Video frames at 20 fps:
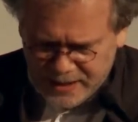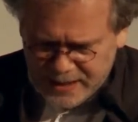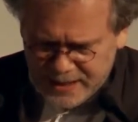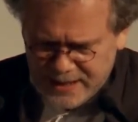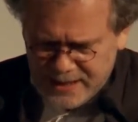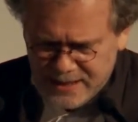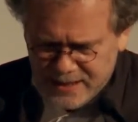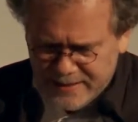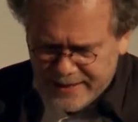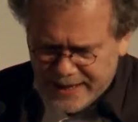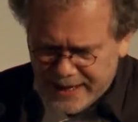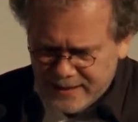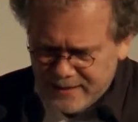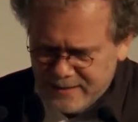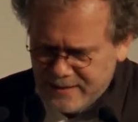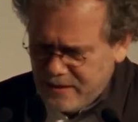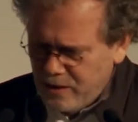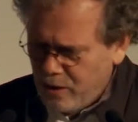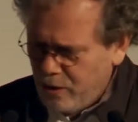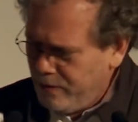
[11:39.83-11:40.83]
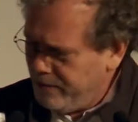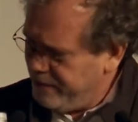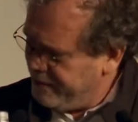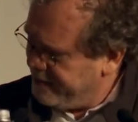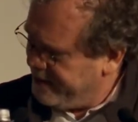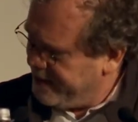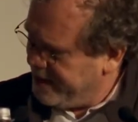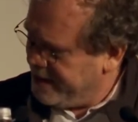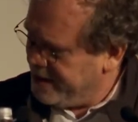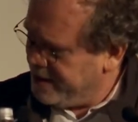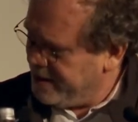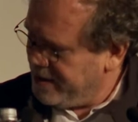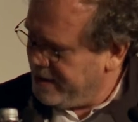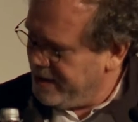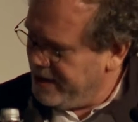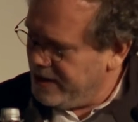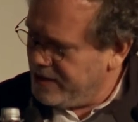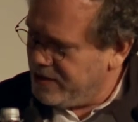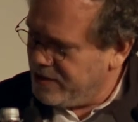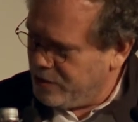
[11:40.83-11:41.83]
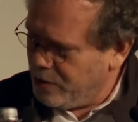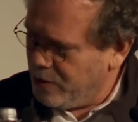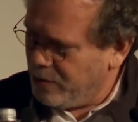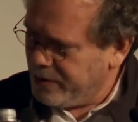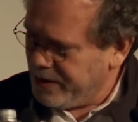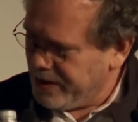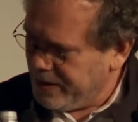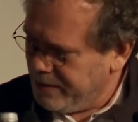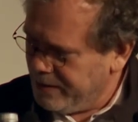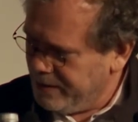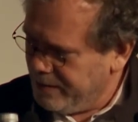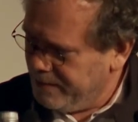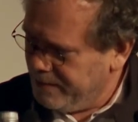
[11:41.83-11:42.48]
is that of an historian.